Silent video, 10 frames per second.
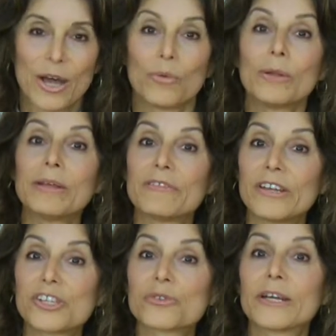We'll be
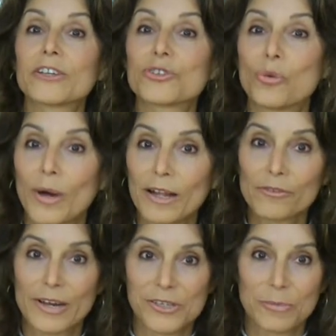featuring 12
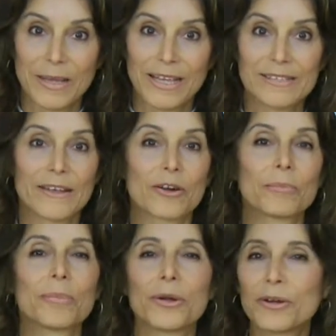recipes that are
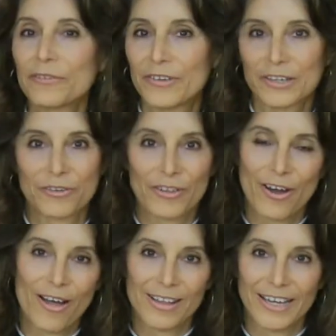perfect for the
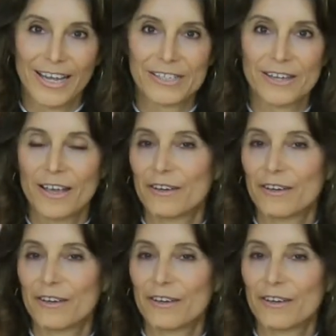holidays,